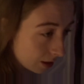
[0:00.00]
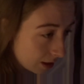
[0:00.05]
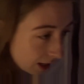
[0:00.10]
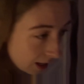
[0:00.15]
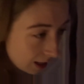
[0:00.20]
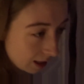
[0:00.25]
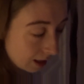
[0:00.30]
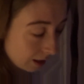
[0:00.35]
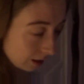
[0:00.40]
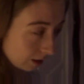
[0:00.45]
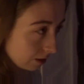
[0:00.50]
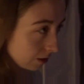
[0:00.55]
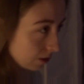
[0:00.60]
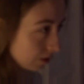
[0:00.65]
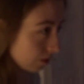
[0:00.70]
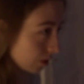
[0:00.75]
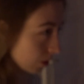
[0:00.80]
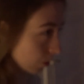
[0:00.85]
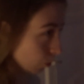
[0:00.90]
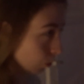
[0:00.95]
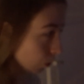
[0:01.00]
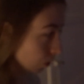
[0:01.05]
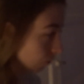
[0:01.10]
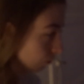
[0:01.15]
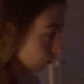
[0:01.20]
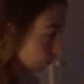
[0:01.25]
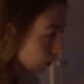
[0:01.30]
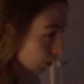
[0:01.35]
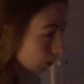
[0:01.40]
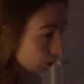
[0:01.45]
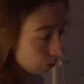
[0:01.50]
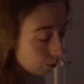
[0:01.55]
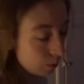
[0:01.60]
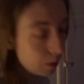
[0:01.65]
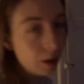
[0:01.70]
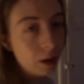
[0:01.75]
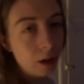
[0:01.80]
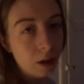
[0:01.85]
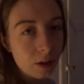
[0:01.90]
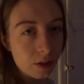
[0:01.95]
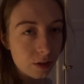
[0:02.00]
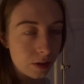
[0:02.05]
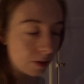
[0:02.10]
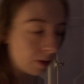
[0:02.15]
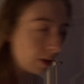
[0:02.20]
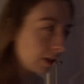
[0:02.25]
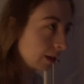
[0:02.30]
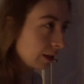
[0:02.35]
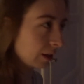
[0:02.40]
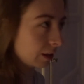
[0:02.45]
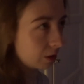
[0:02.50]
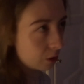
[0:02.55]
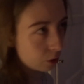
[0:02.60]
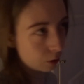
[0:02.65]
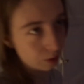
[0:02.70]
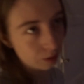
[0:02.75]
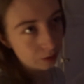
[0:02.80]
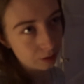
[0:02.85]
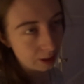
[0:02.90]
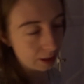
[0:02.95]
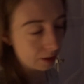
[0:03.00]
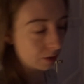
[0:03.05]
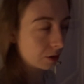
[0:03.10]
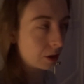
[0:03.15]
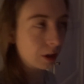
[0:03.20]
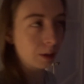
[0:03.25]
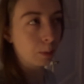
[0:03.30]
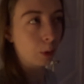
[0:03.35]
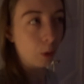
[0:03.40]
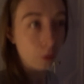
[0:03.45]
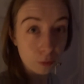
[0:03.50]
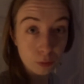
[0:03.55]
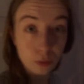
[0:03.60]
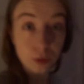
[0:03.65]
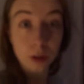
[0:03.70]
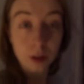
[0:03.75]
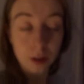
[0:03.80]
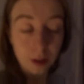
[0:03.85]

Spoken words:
day he had to do some work from home, so he like took that time off